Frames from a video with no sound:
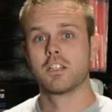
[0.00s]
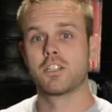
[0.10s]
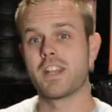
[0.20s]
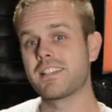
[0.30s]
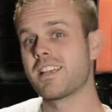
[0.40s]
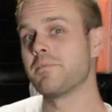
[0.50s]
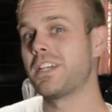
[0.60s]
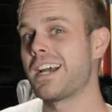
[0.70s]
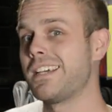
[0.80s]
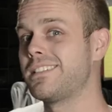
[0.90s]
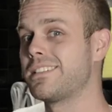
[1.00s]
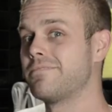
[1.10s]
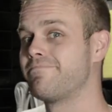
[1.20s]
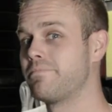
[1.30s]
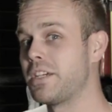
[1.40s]
So next time, you guys,
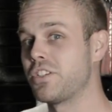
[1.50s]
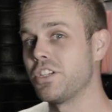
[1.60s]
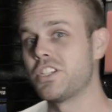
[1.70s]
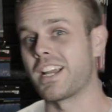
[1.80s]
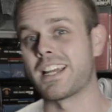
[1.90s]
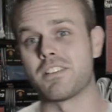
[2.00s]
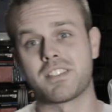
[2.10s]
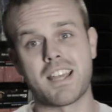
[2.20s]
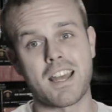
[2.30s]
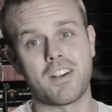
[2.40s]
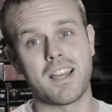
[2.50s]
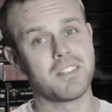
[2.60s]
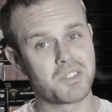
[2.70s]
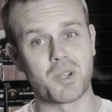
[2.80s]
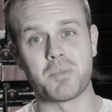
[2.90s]
make sure you check out Saturday.
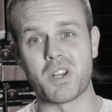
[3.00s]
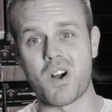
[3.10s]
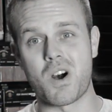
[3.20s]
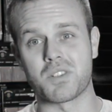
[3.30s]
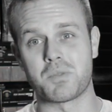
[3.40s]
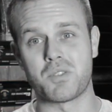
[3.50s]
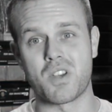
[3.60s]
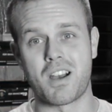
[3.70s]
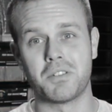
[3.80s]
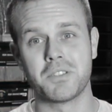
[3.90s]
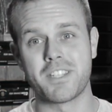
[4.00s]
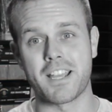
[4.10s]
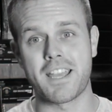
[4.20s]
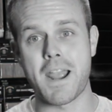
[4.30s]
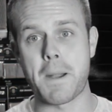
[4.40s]
It's going to be an awesome show.
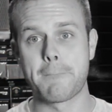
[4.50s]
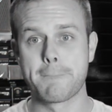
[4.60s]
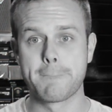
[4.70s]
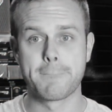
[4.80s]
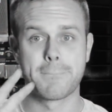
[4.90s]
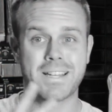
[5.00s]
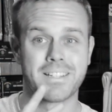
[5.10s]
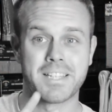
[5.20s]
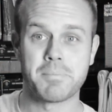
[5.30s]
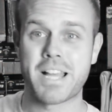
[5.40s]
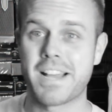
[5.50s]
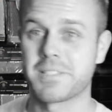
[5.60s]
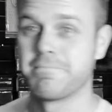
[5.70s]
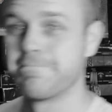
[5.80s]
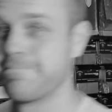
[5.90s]
Take care. Keep laxing.